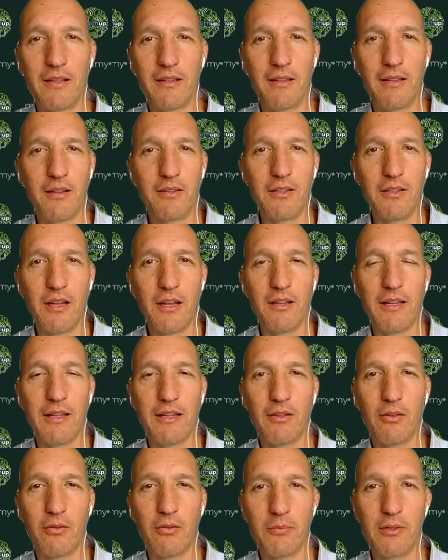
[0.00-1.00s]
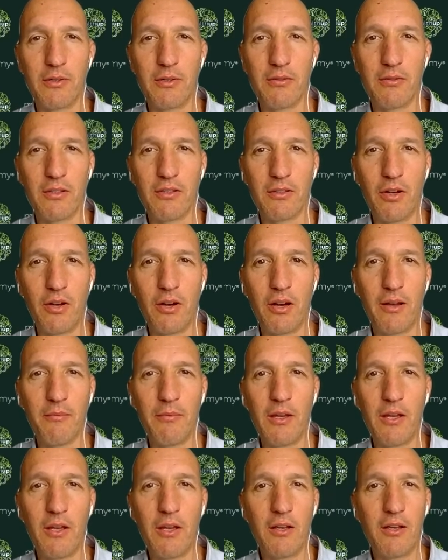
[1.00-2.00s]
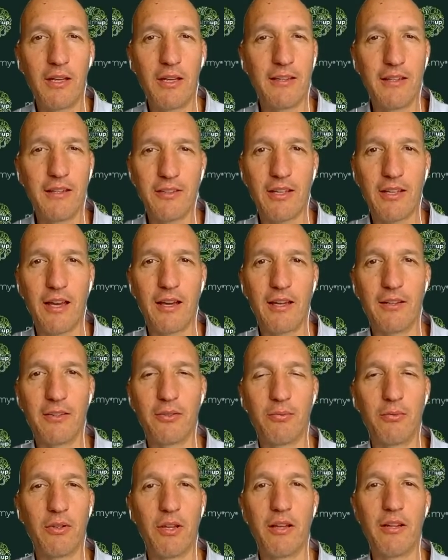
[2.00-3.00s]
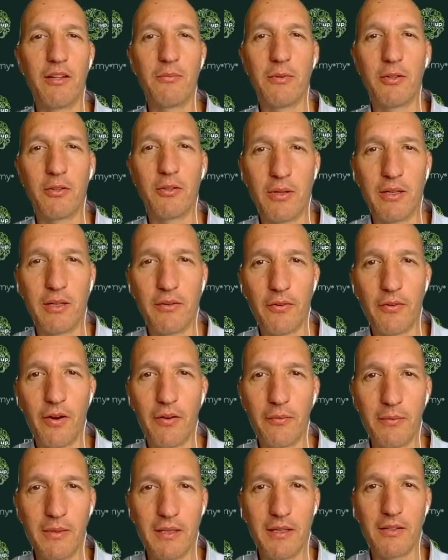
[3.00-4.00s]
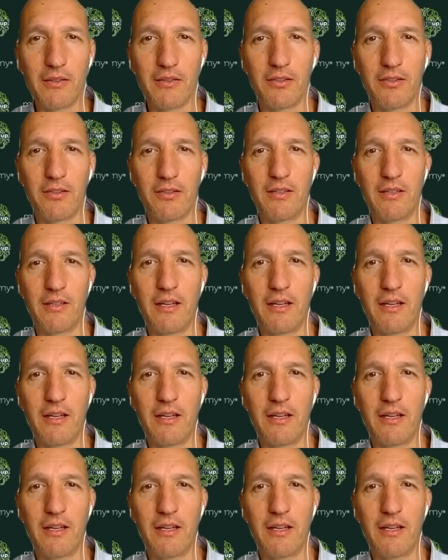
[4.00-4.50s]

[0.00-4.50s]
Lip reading: And that, that long period of time, in this case, will only be 25 minutes.